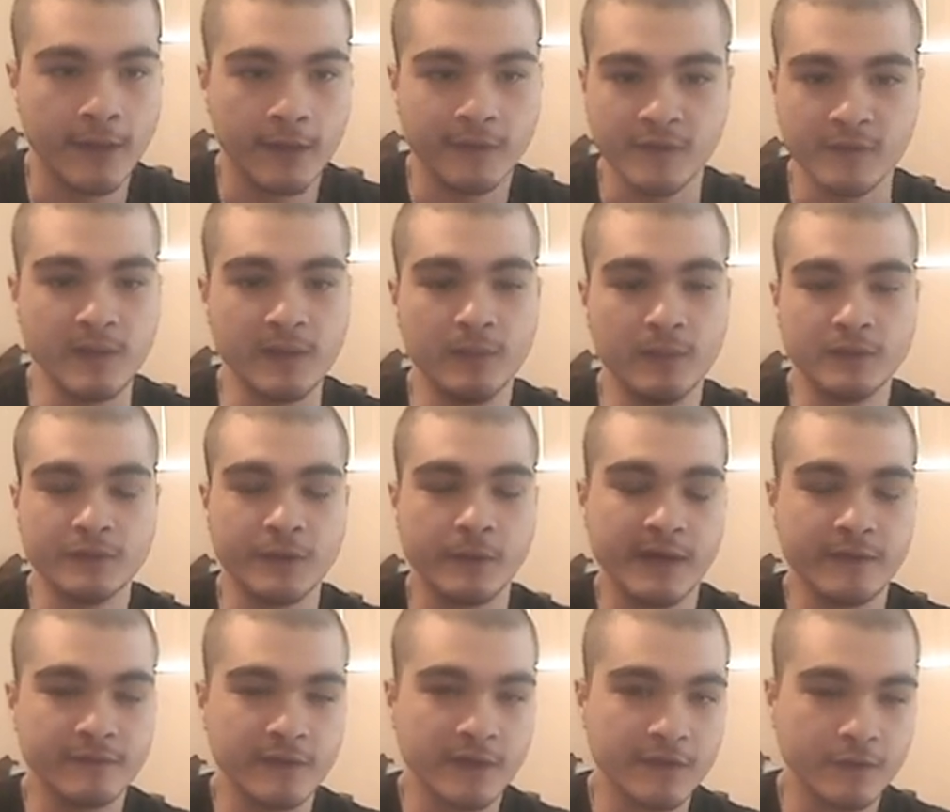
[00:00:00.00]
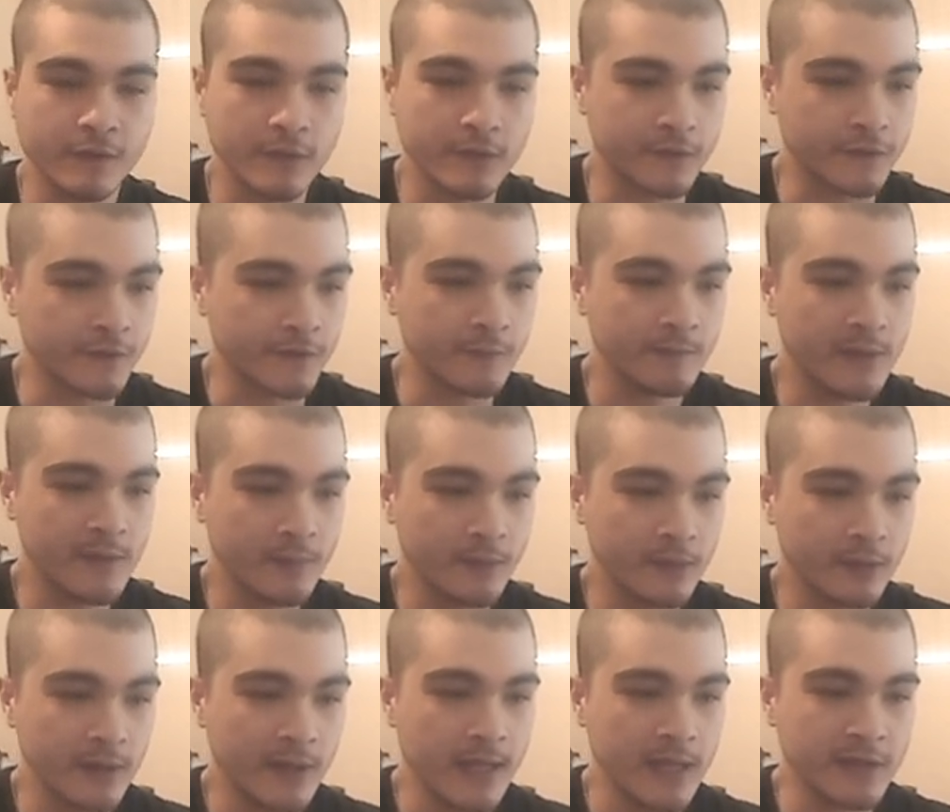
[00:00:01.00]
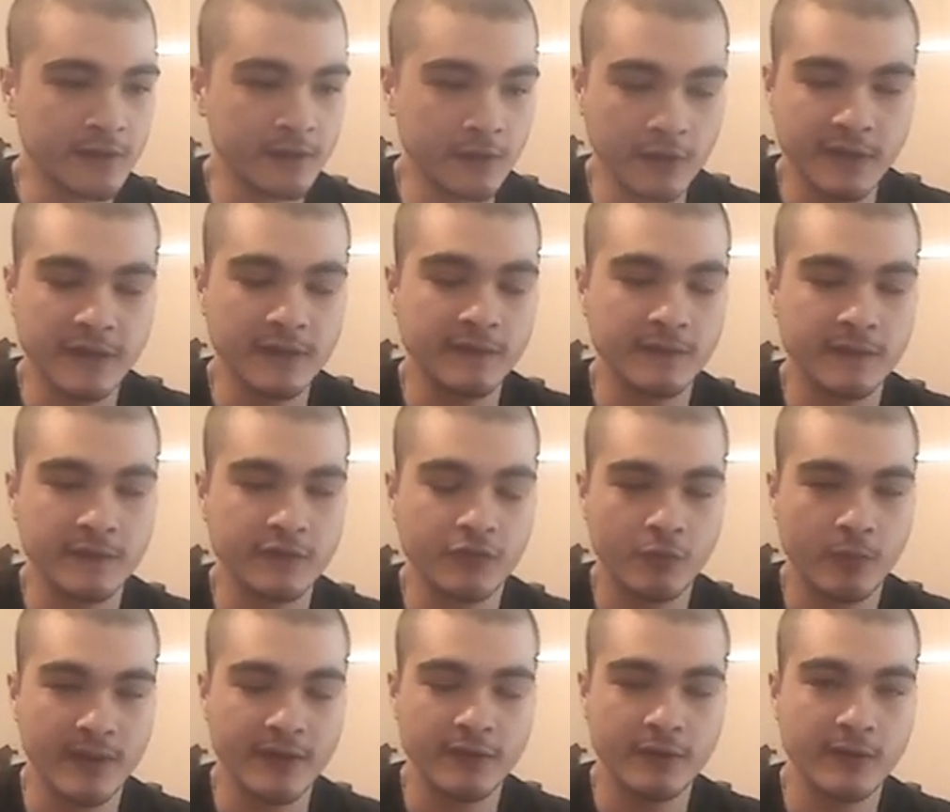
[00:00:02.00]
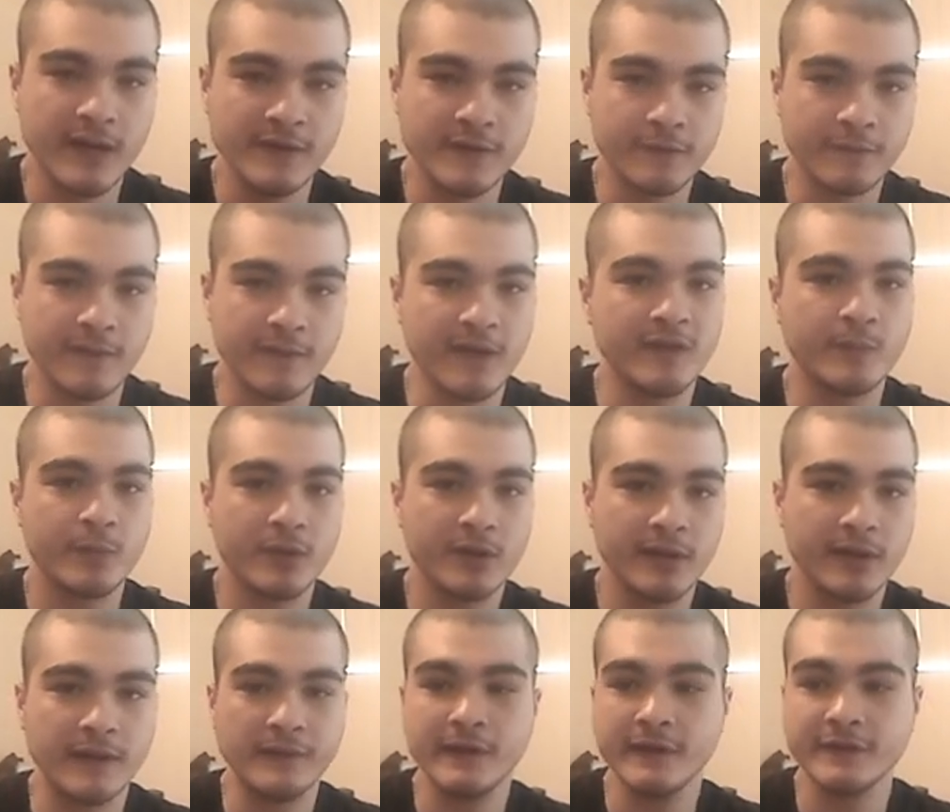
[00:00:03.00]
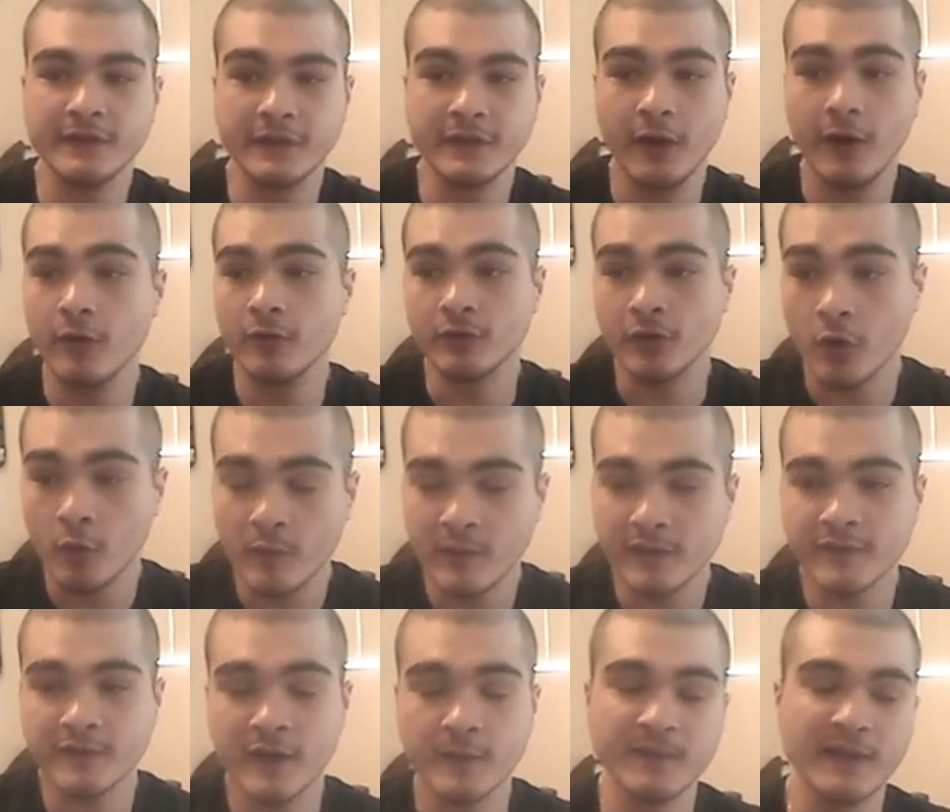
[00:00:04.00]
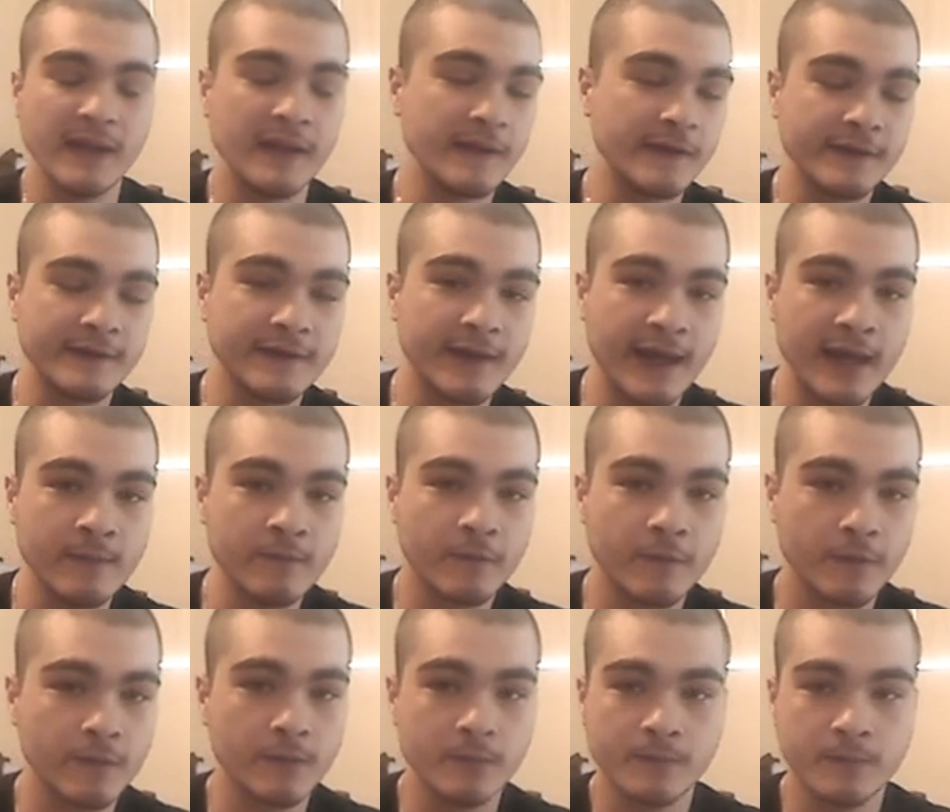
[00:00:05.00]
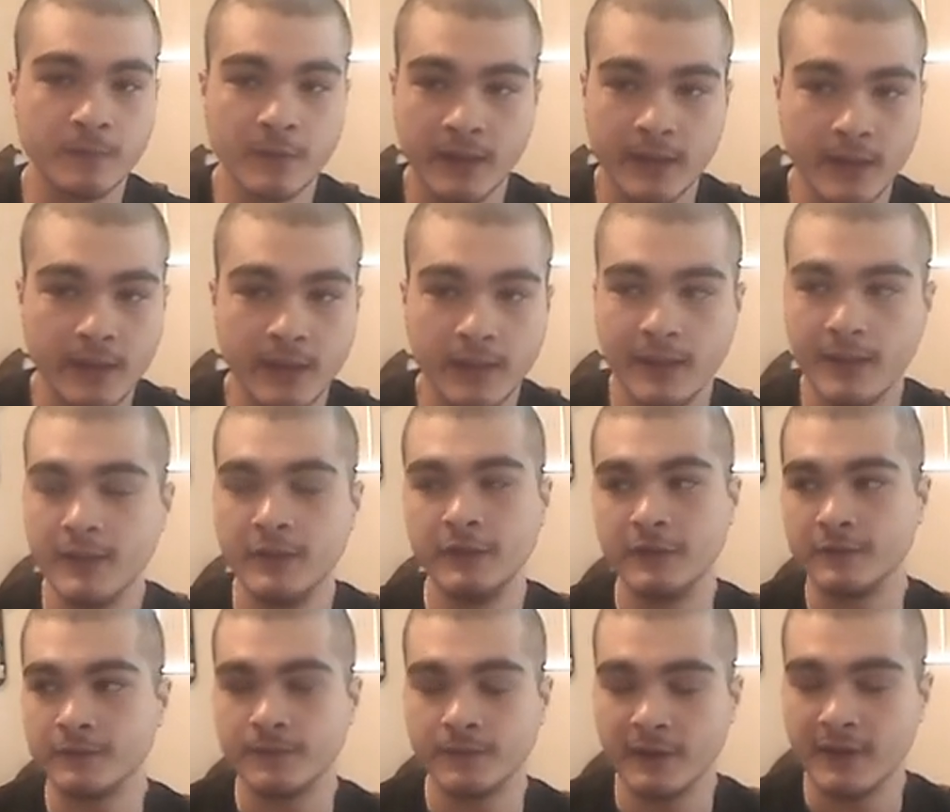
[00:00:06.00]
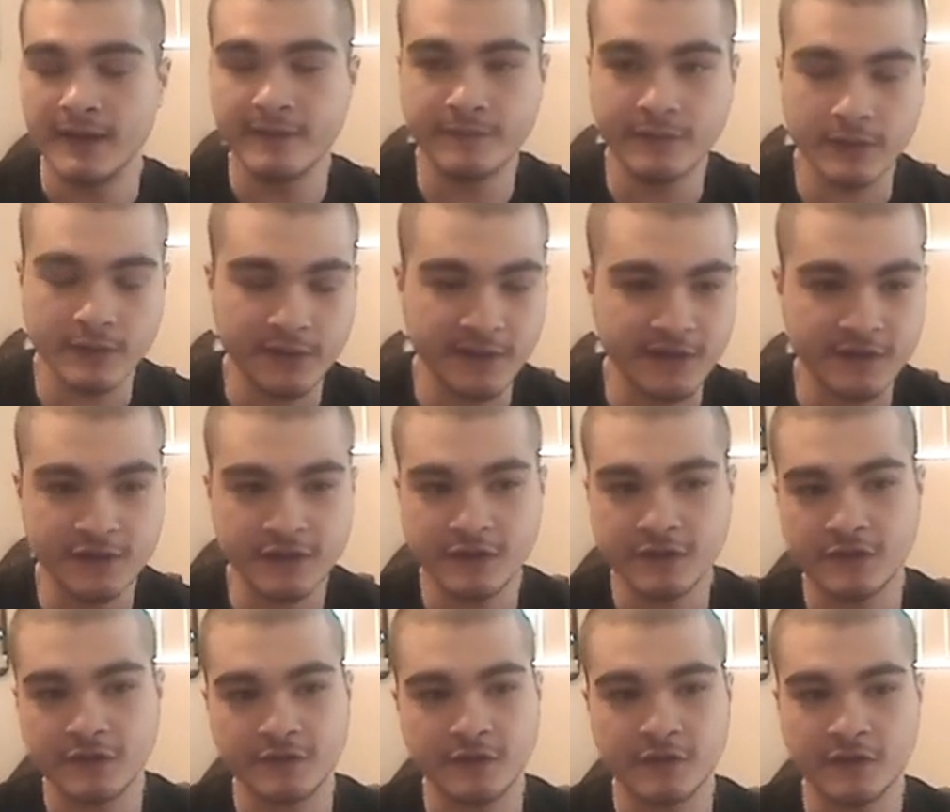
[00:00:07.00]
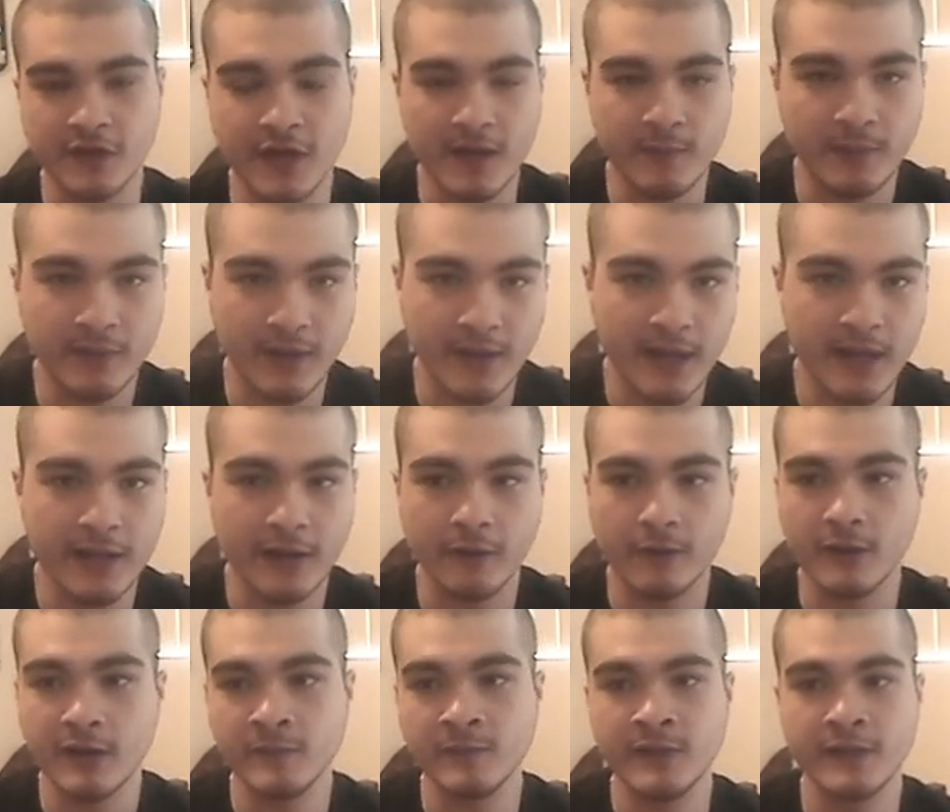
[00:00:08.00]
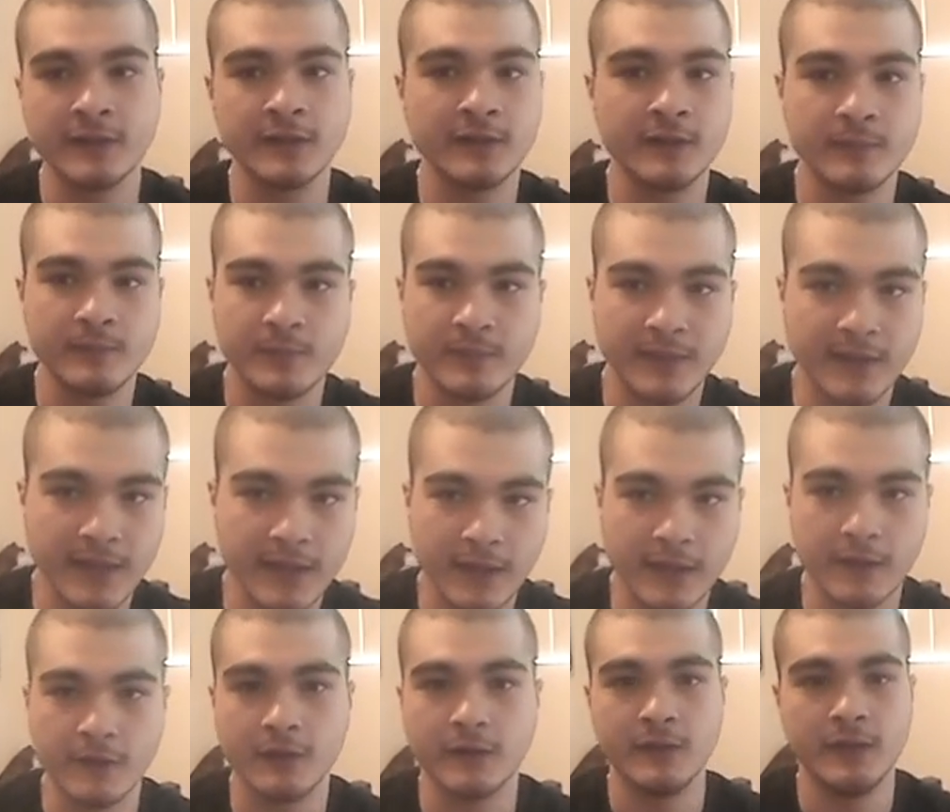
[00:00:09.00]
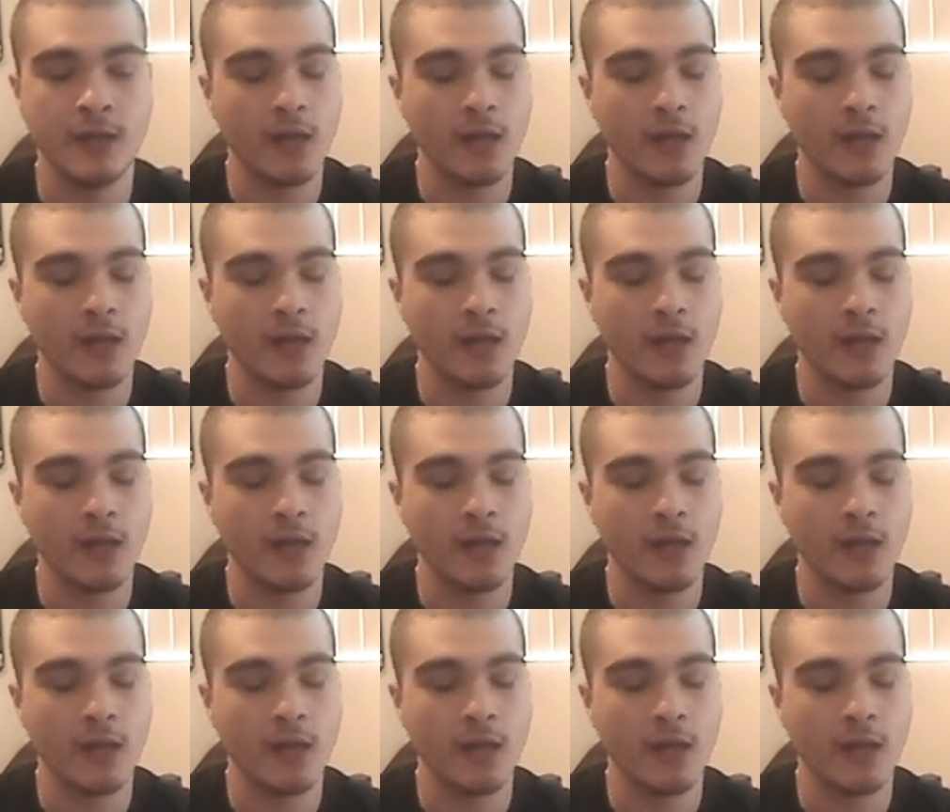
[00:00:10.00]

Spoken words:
Some people don't have Discord. Some people look at the Twitter and the Facebook and they see, oh, no one's updated this game for forever. Let's just stop playing, or I'm not going to play it, or